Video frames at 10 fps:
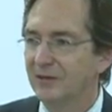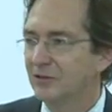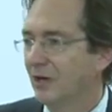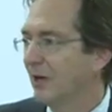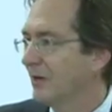
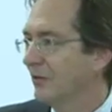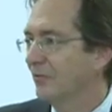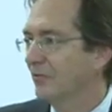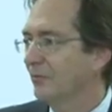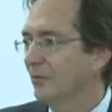
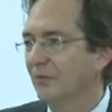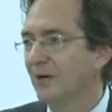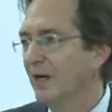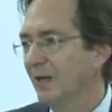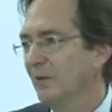jars full of
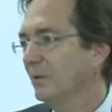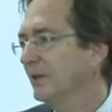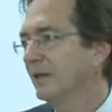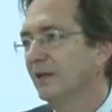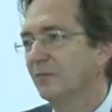honey, and
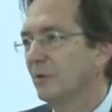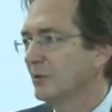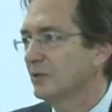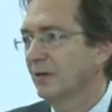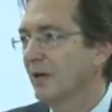we leave
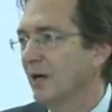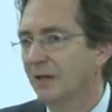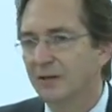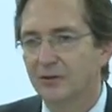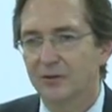most of the
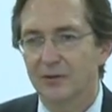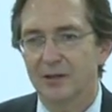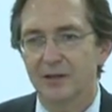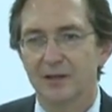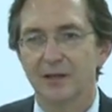honey to
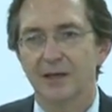the,